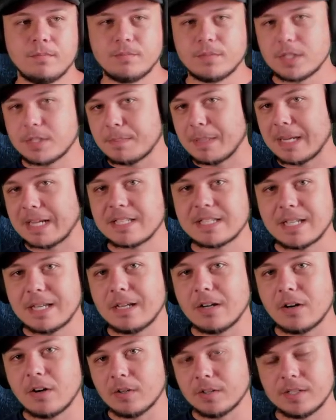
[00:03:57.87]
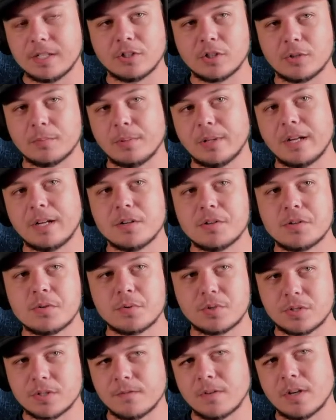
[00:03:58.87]
spectate all the other players,
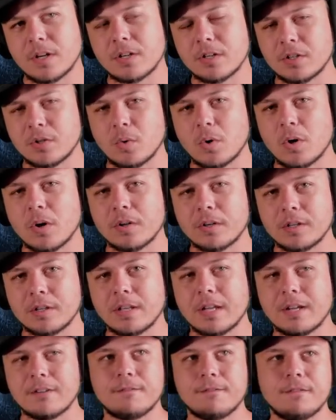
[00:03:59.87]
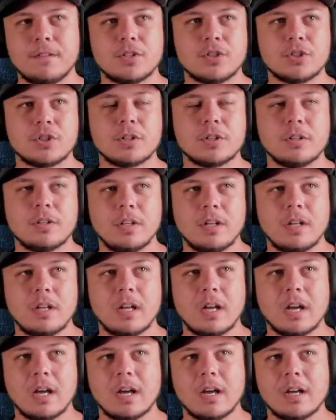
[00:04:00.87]
which is a very good quality of life feature.
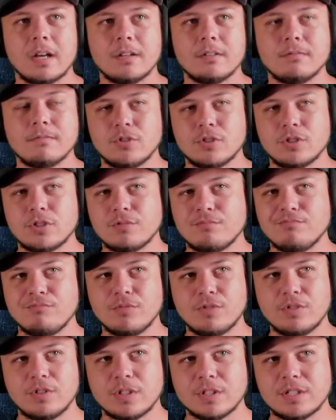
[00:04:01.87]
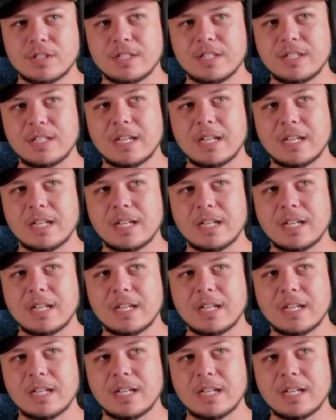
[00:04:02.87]
Just you can see